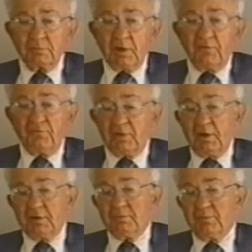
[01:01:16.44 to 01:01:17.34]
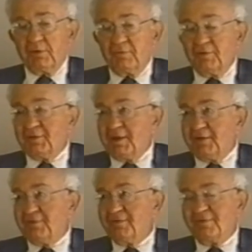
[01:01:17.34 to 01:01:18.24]
I've forgotten between that,
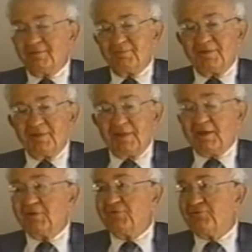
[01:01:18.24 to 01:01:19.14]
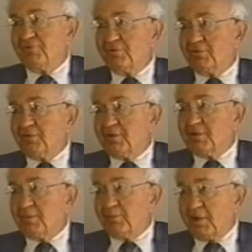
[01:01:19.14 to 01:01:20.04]
that insurance and the
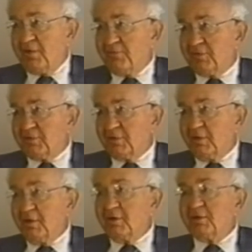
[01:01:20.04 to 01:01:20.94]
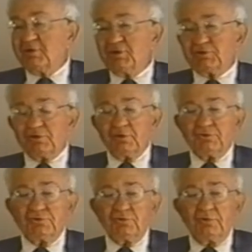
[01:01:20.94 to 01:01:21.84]
private additional
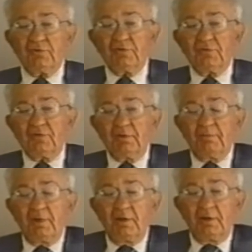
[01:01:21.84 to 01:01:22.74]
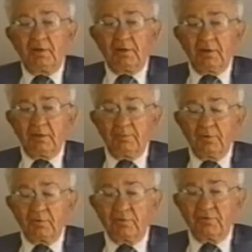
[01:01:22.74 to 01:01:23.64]
insurance that some uh,
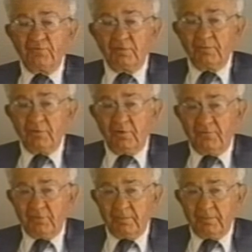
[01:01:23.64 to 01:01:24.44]
brokerage firms offer.